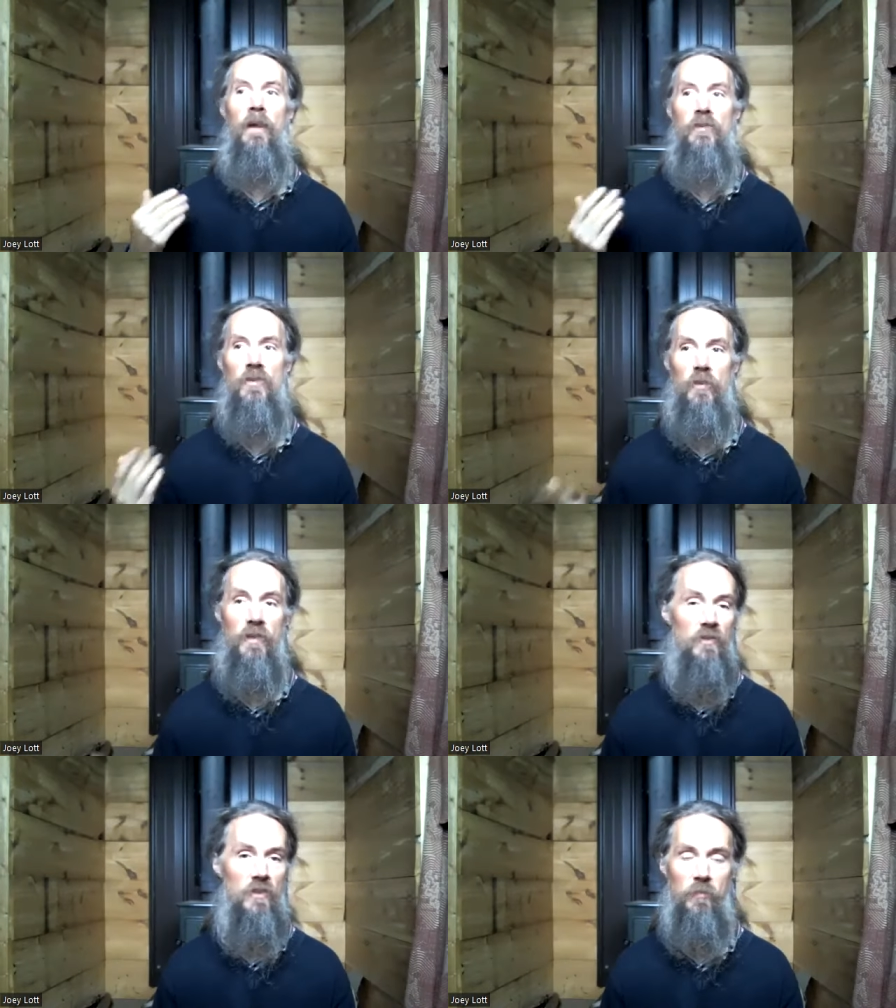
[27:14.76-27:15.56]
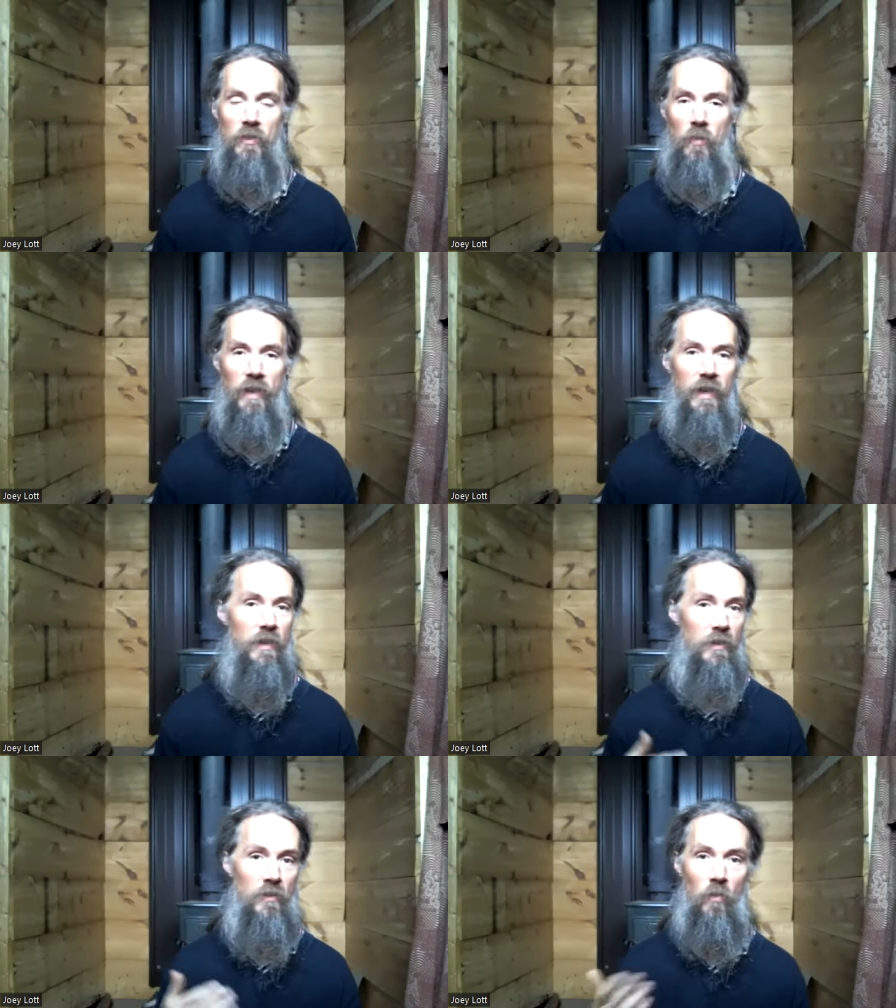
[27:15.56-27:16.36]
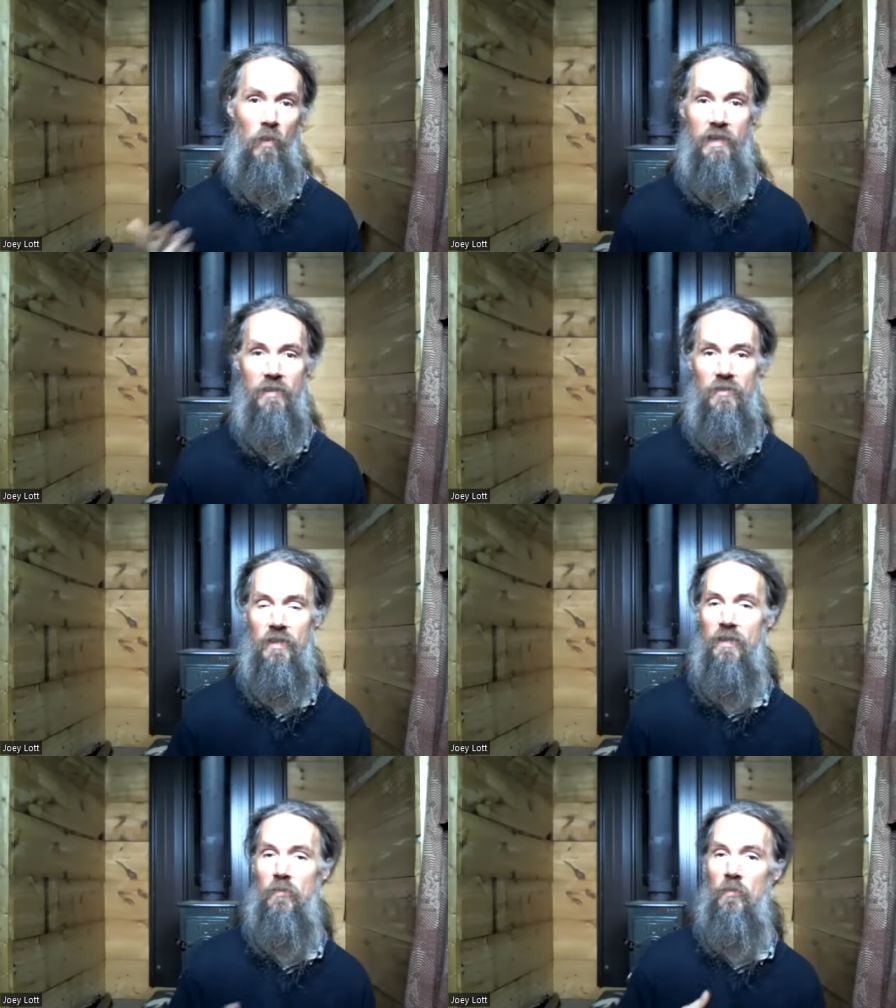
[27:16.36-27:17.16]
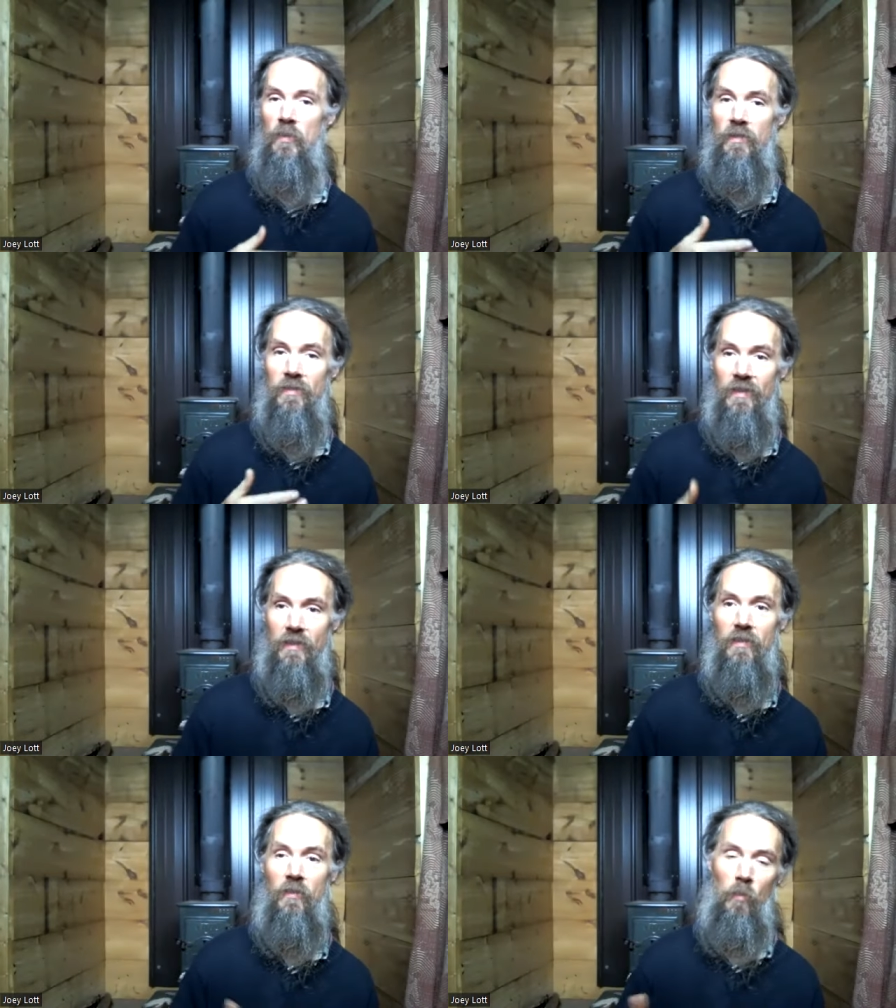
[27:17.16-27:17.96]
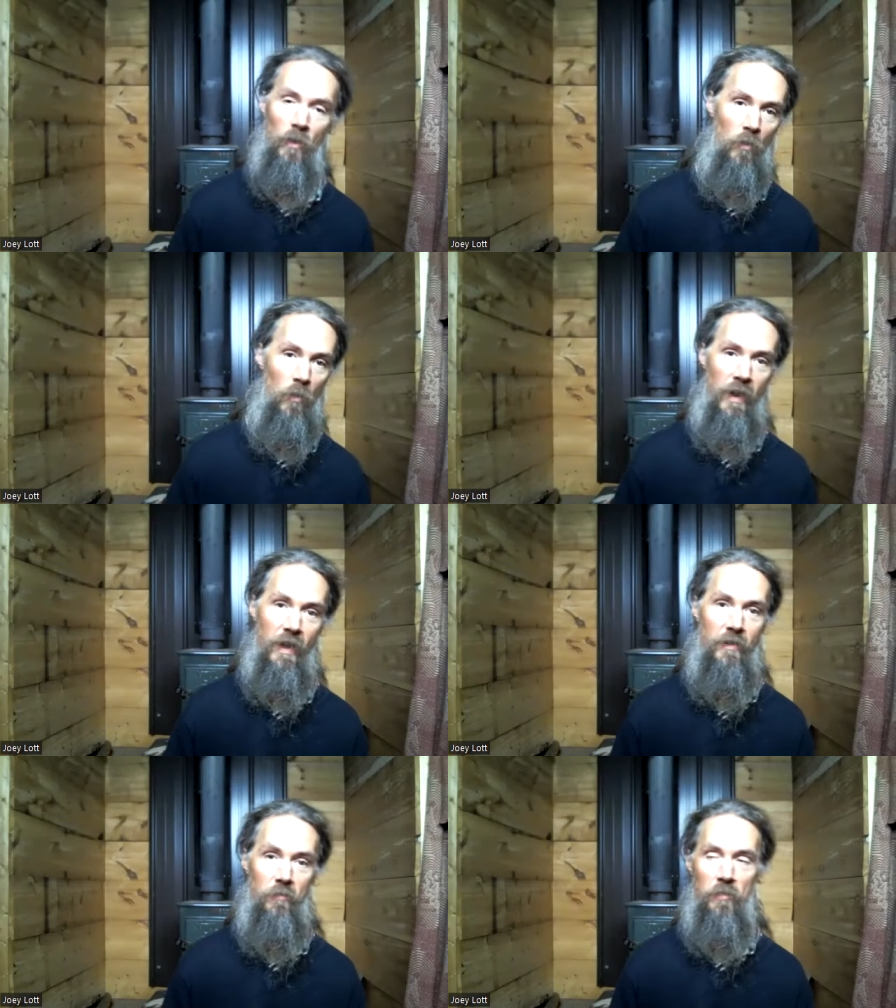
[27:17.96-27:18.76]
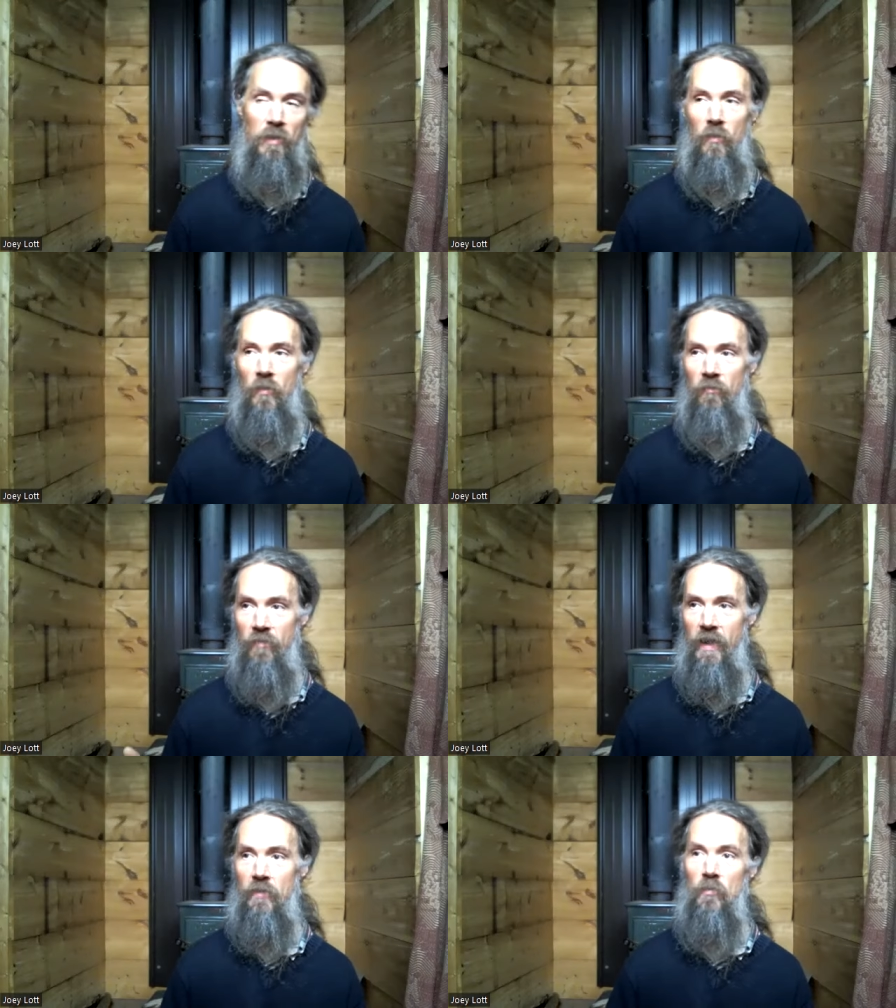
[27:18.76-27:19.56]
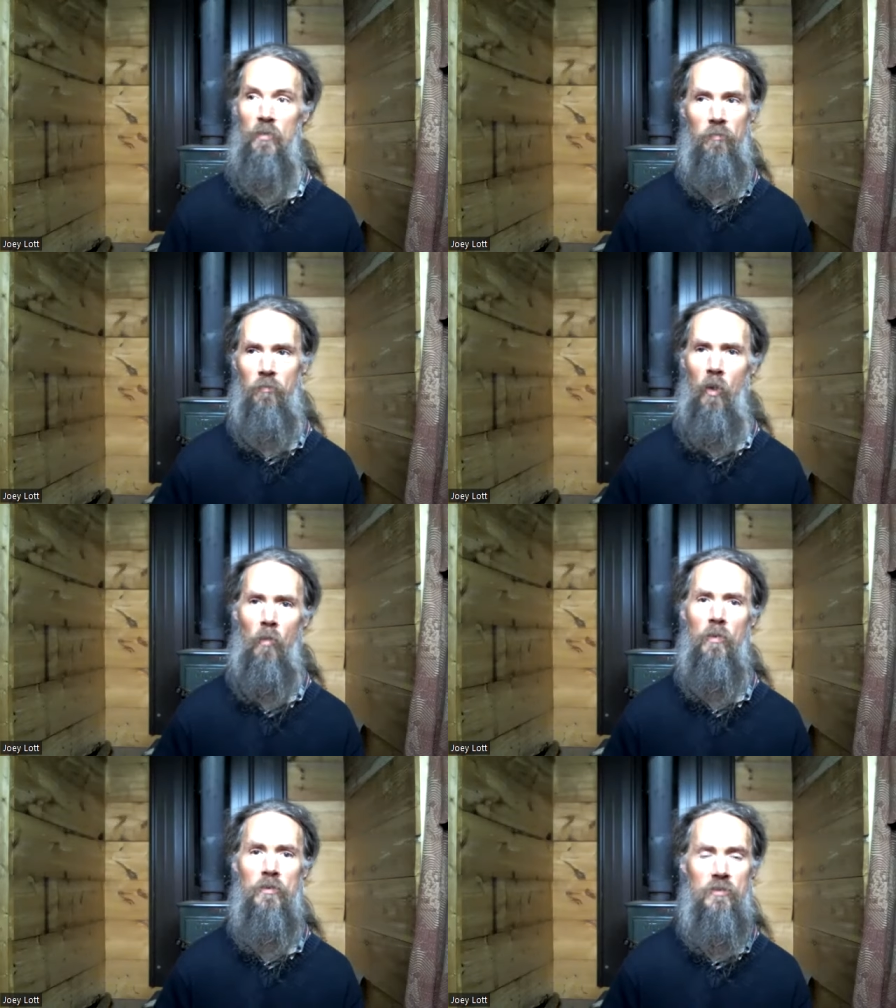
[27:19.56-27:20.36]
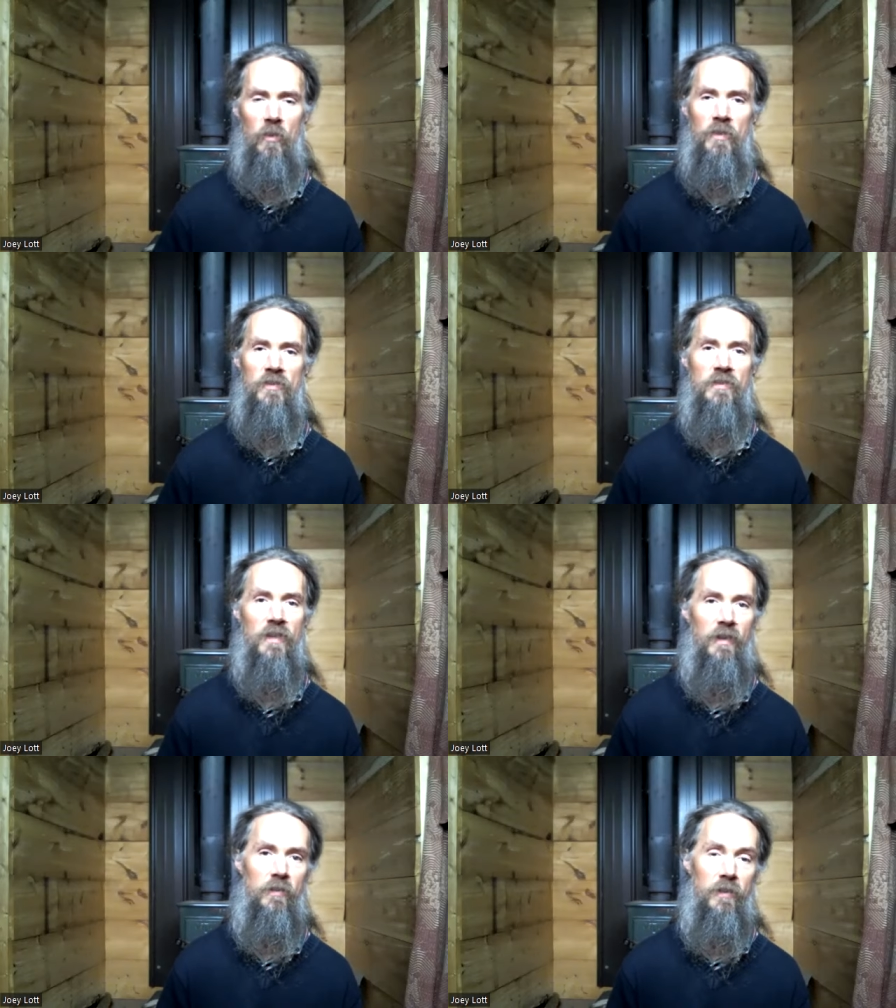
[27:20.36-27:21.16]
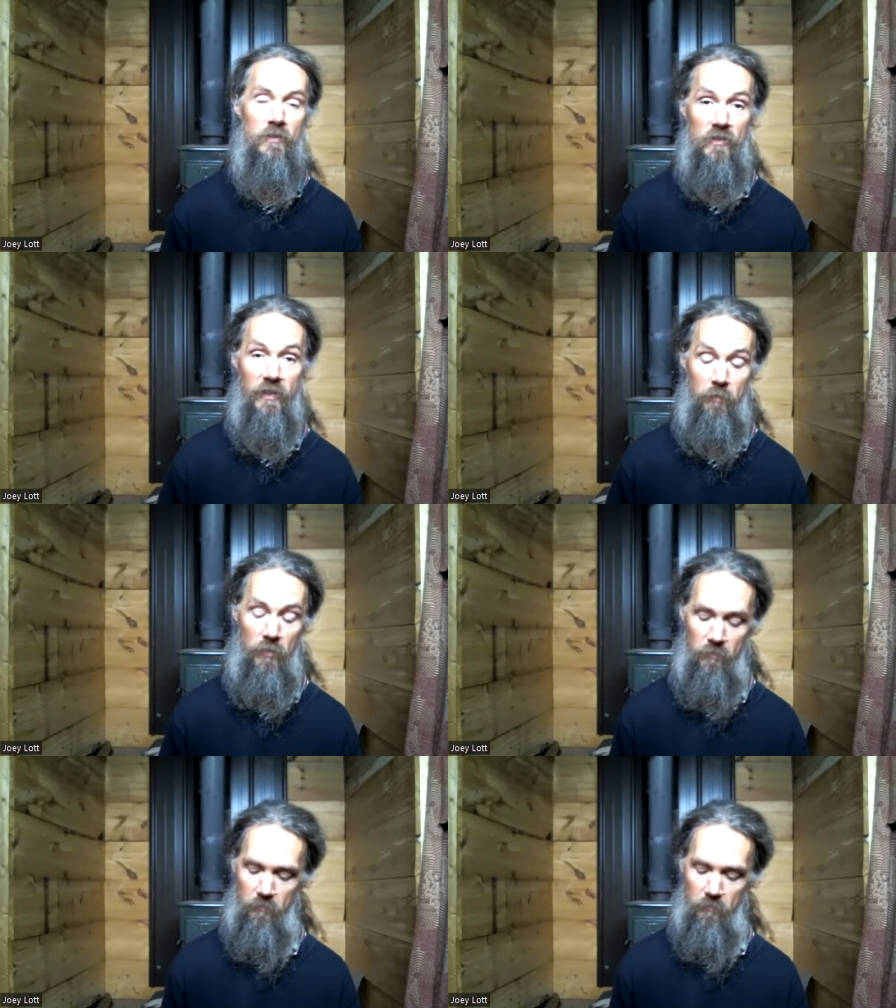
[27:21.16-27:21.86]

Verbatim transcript: And so, in a similar way, in the waking state, we think that we're awake, but in fact, we're almost always entirely asleep.